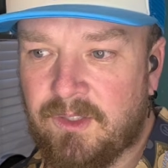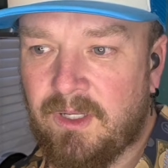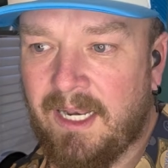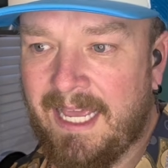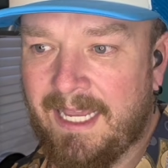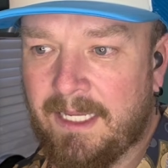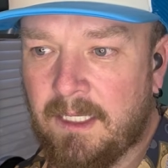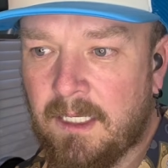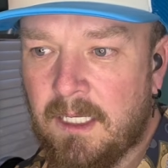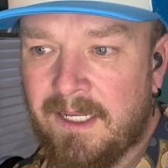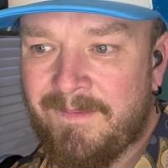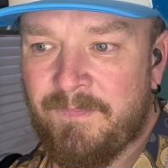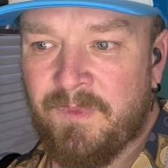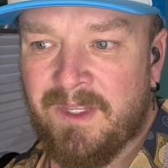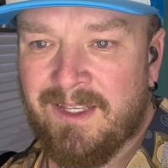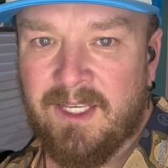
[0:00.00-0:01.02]
Like
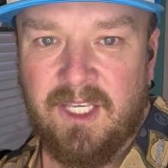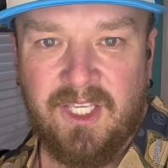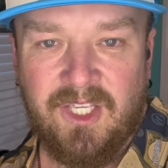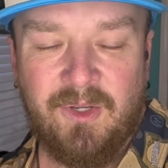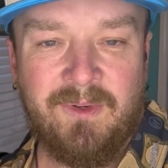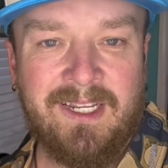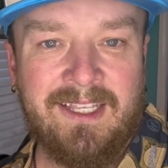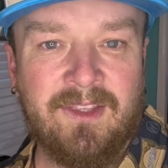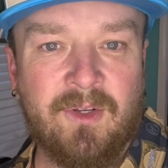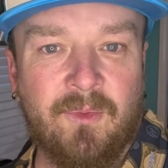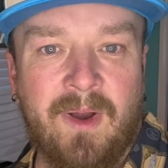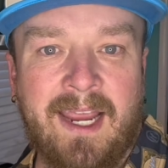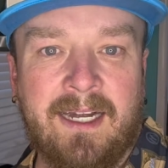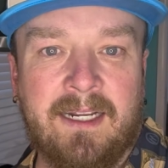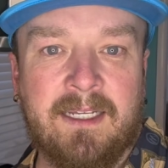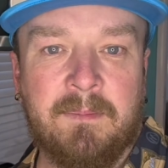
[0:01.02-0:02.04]
you need the
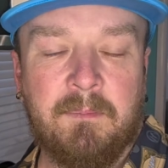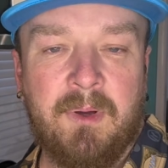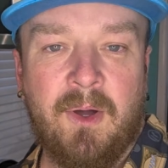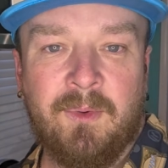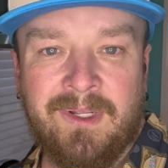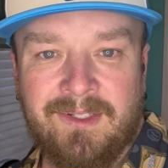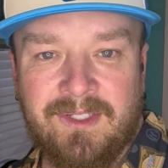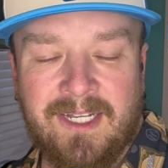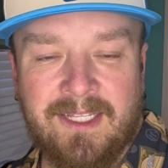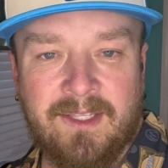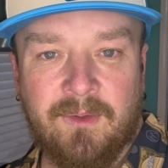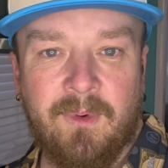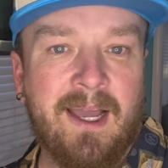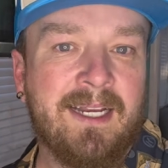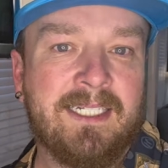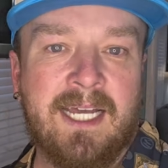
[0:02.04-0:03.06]
right components at the
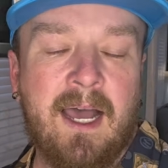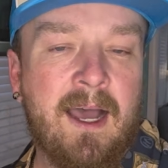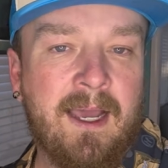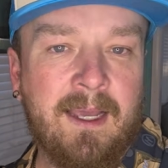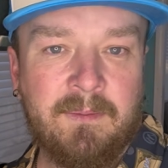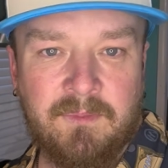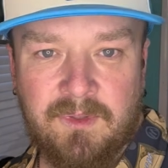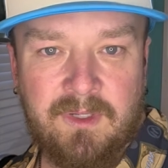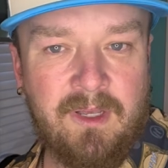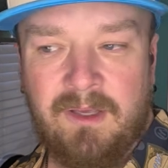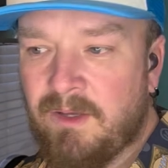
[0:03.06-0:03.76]
right times